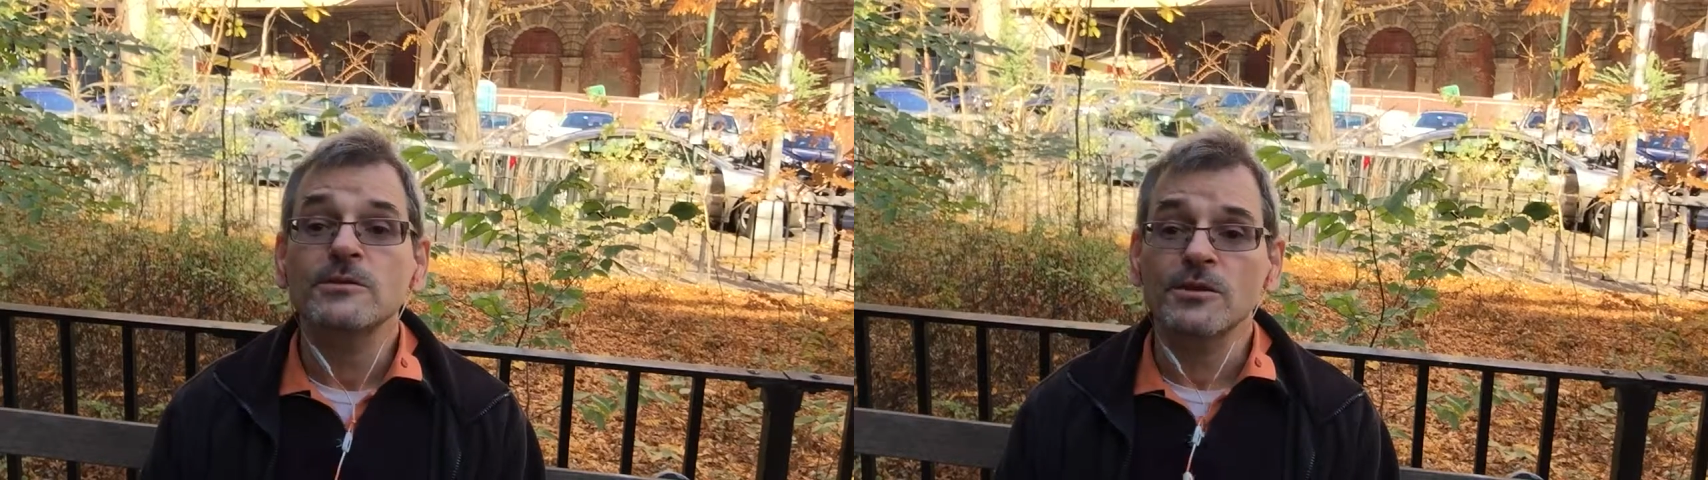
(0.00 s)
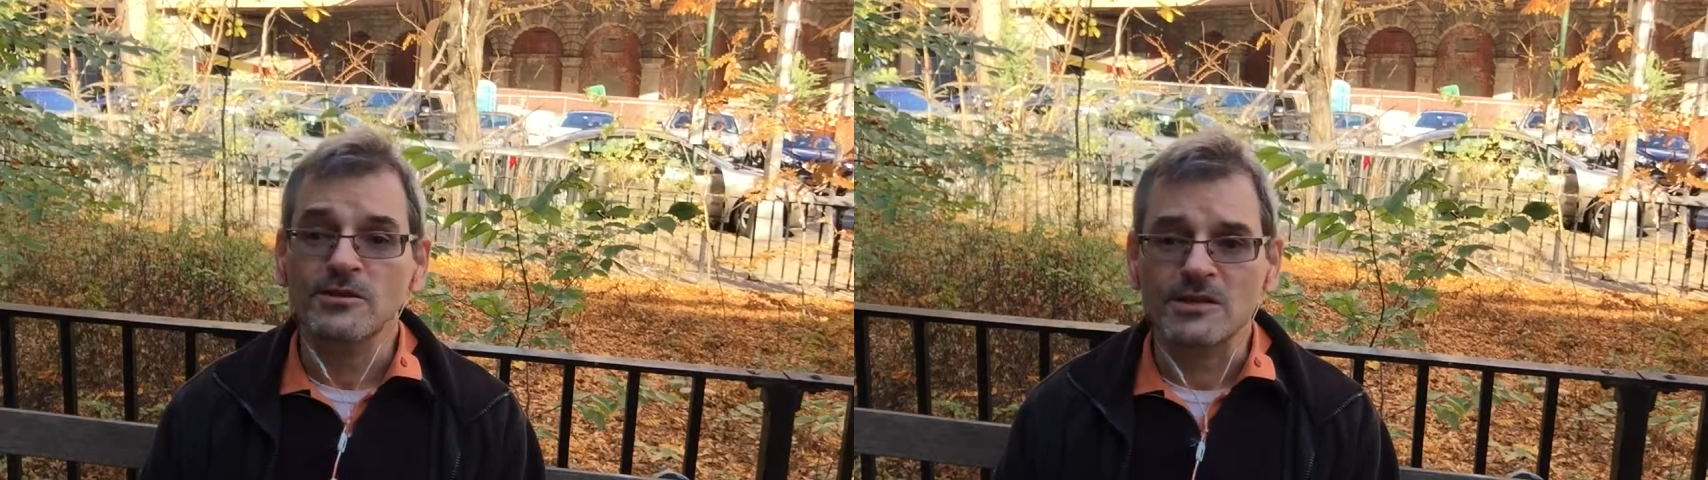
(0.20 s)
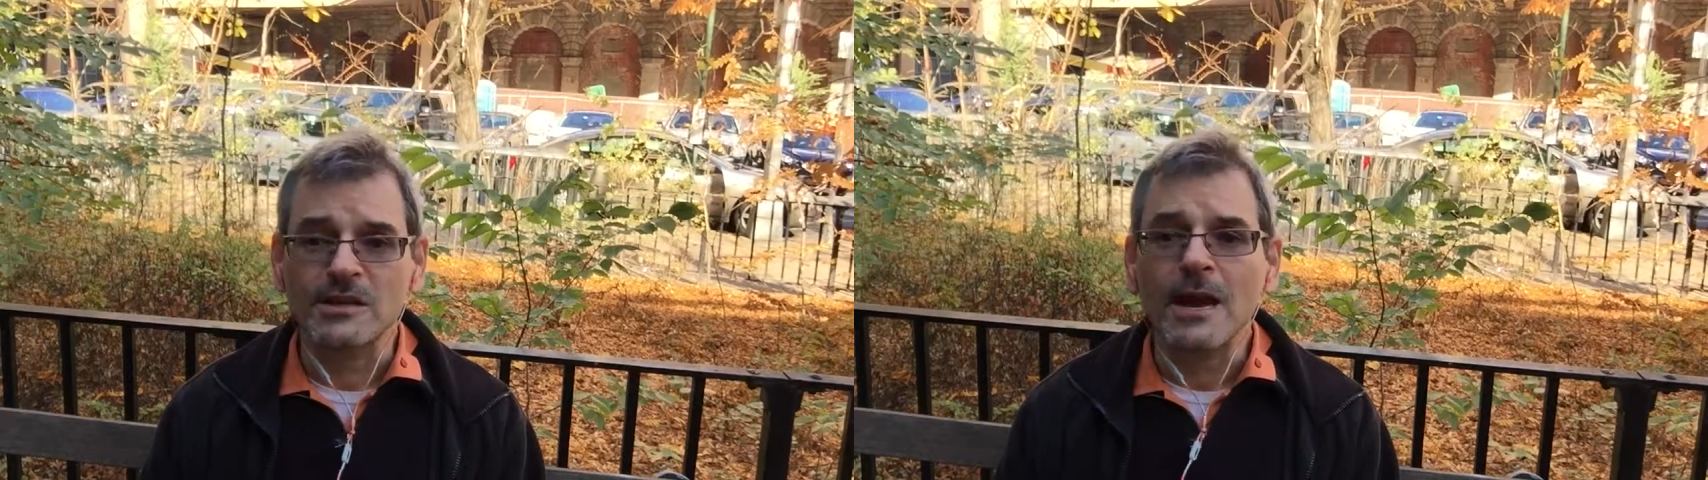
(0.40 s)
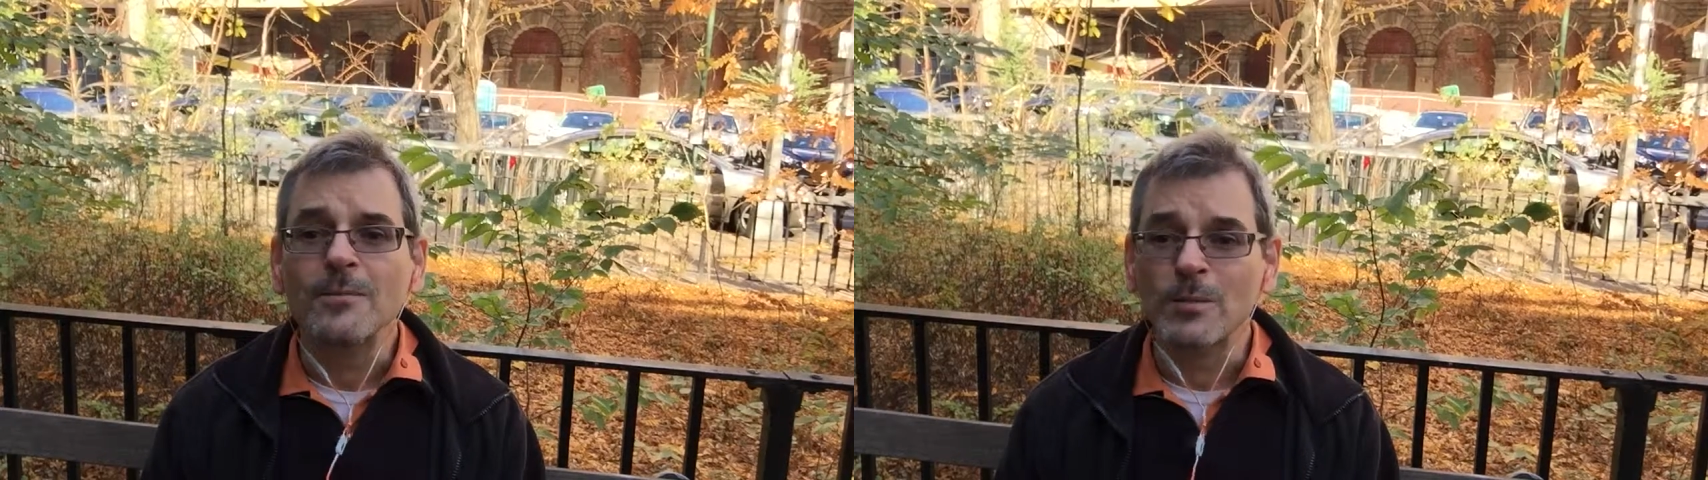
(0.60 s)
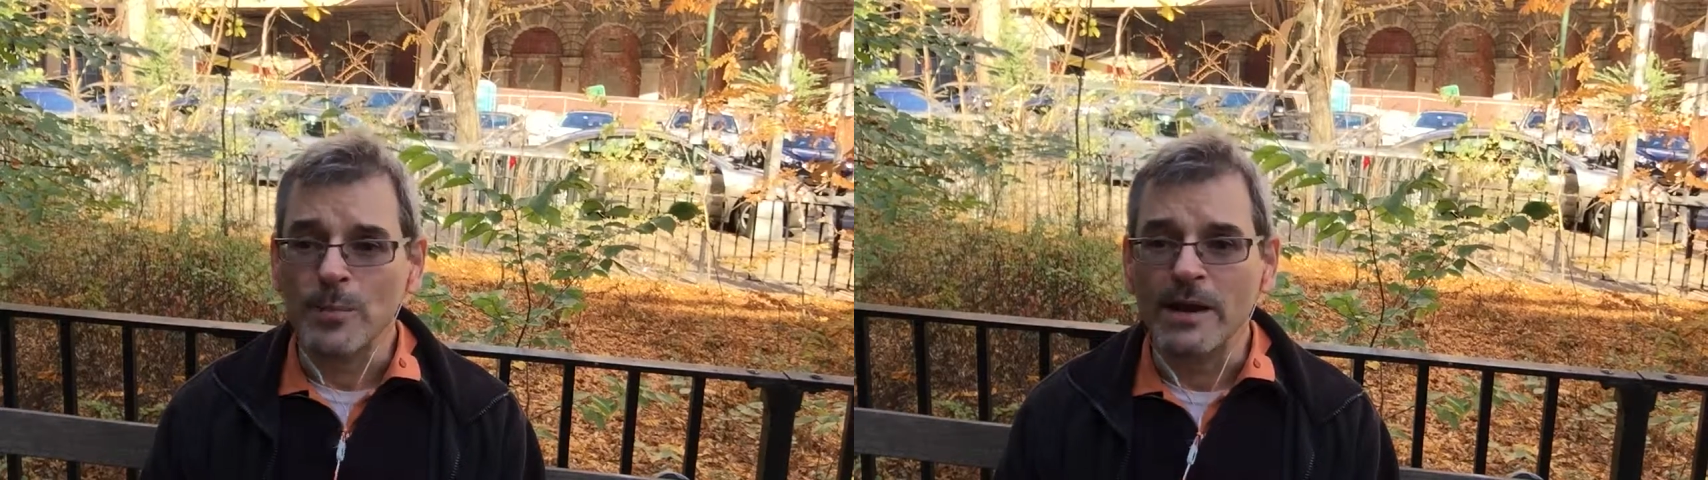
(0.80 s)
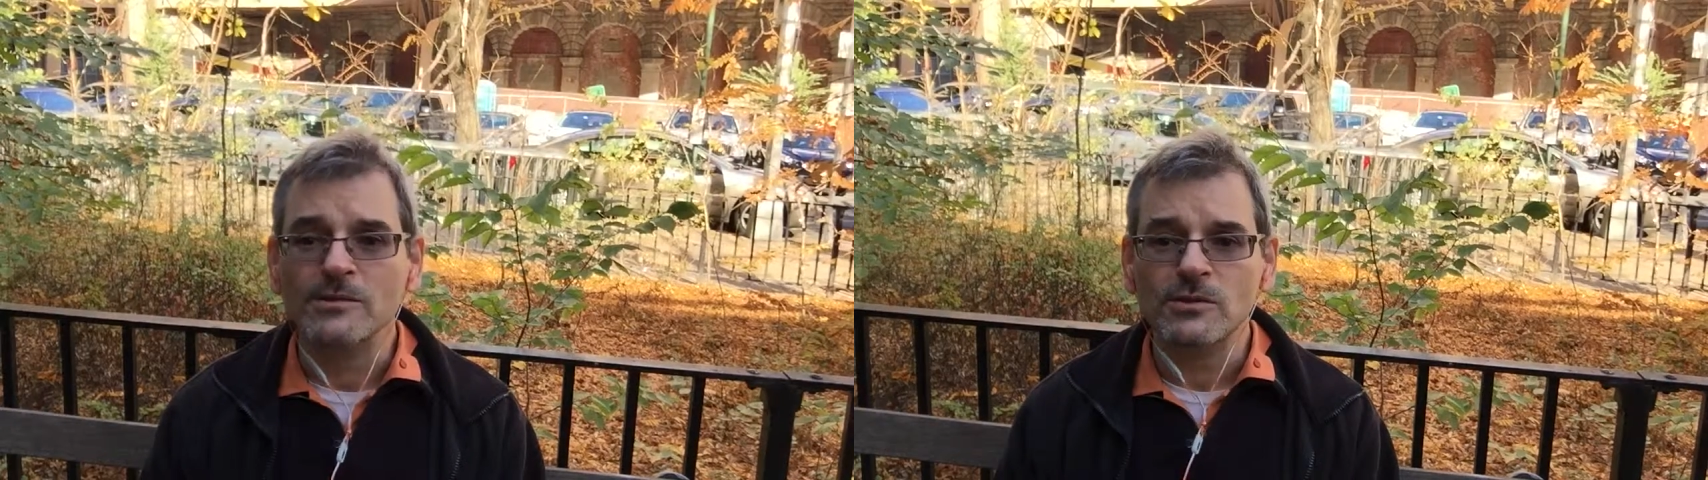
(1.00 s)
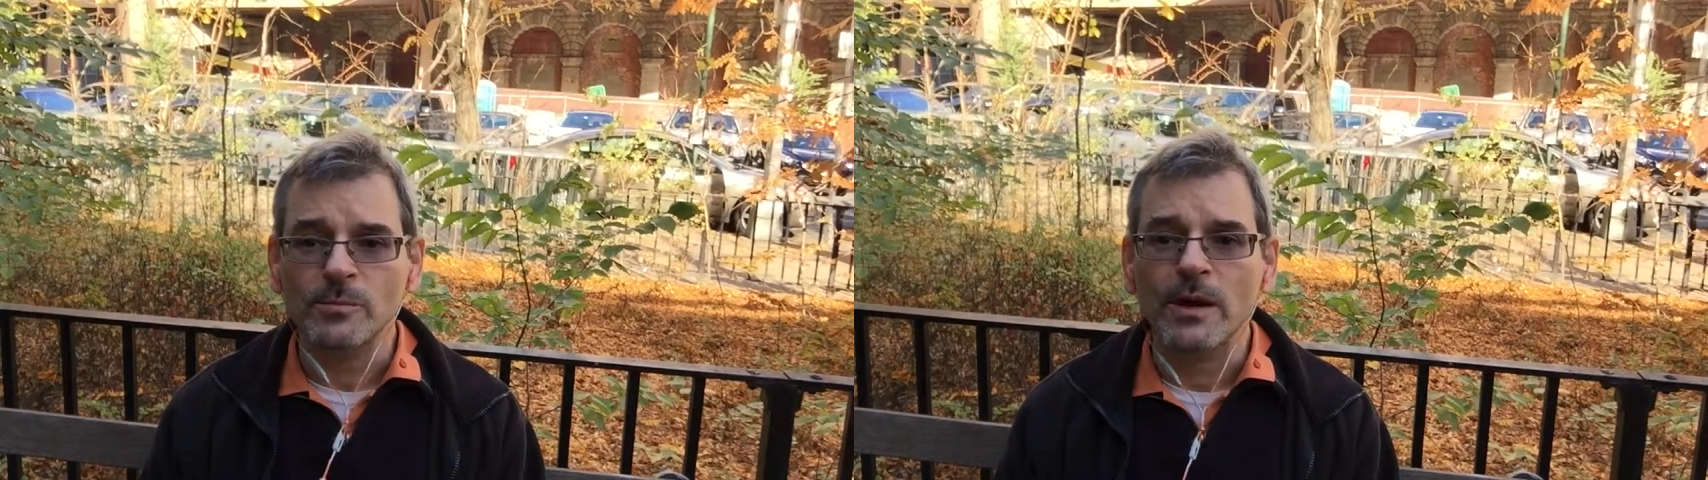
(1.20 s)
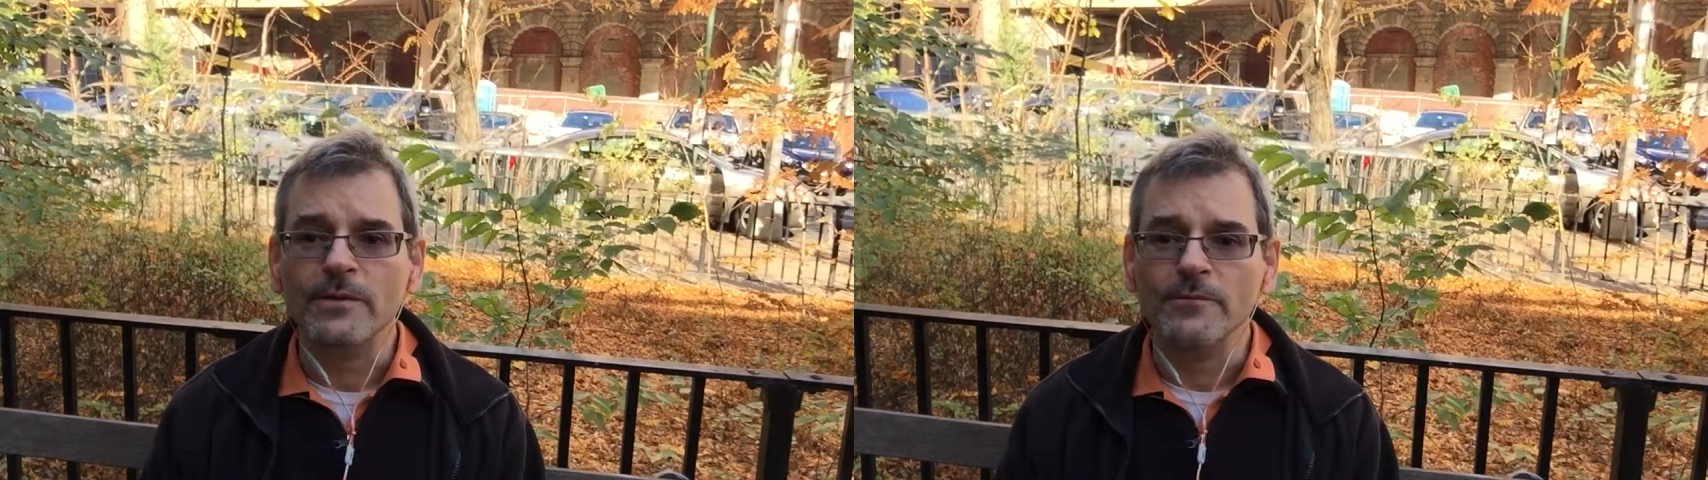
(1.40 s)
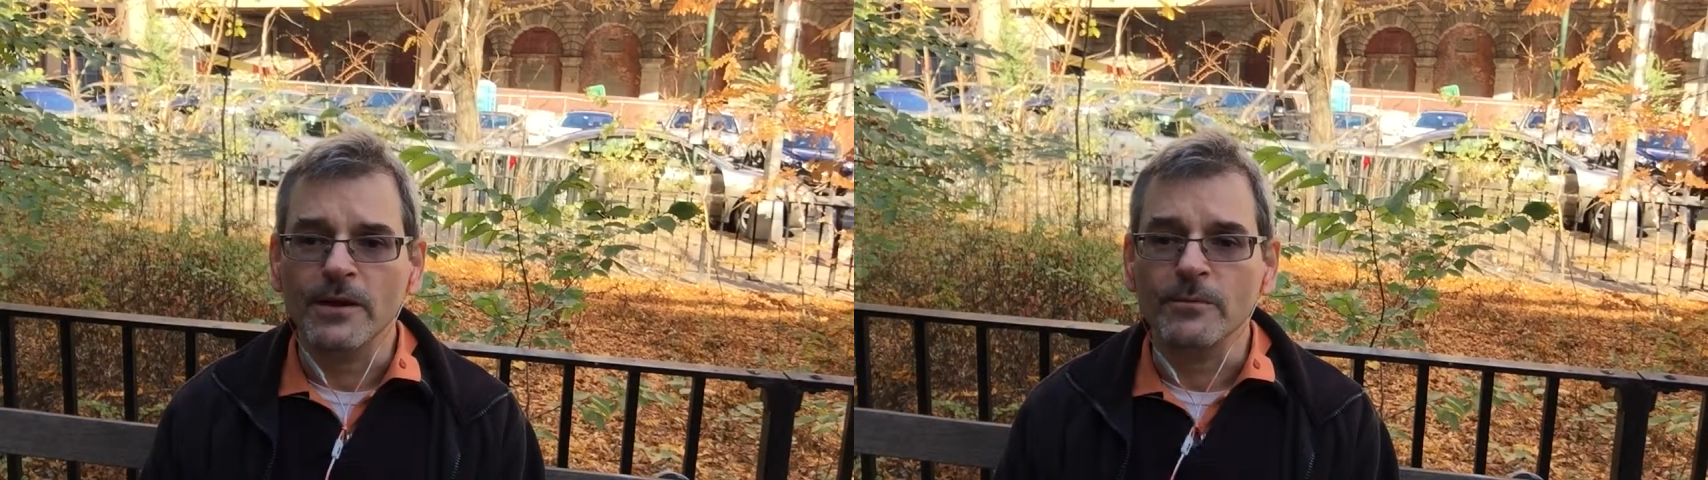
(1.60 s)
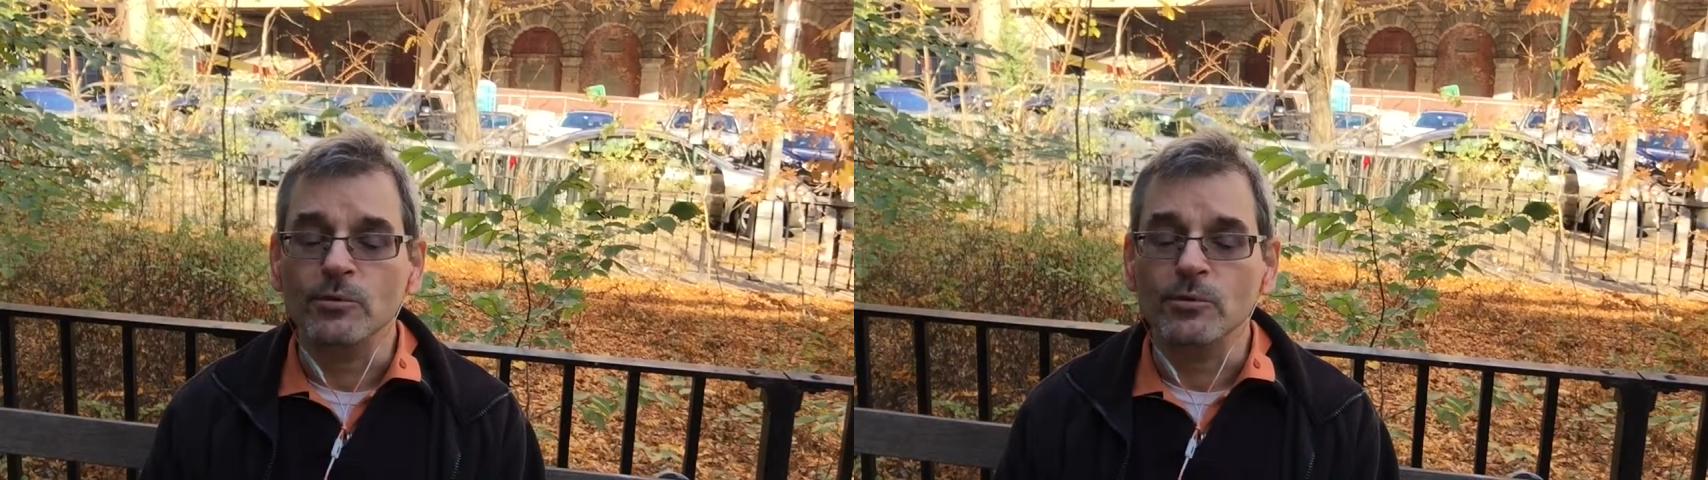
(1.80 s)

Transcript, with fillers: there's a Diamond Mastermind event